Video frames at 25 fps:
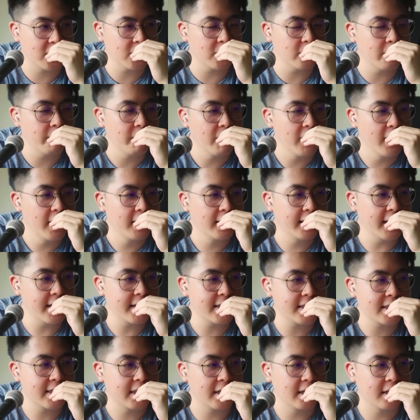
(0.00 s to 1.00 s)
So
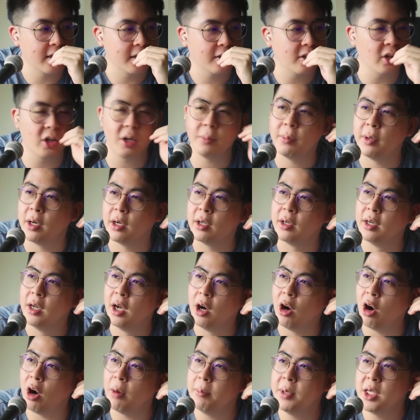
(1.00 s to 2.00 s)
let's talk about
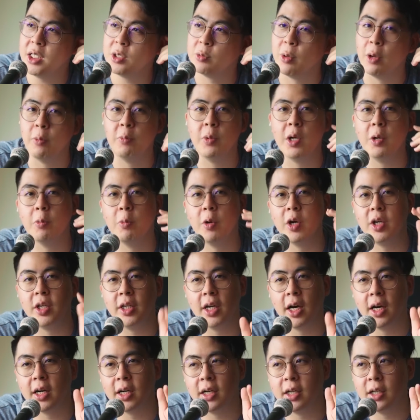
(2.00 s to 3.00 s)
hobbies when we were
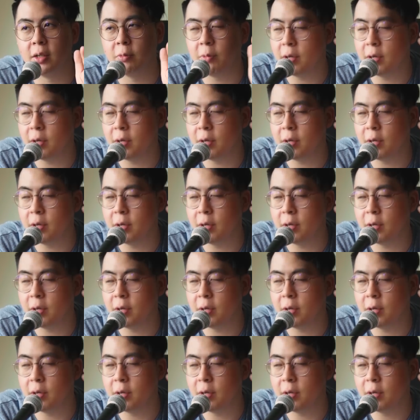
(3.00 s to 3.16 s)
younger.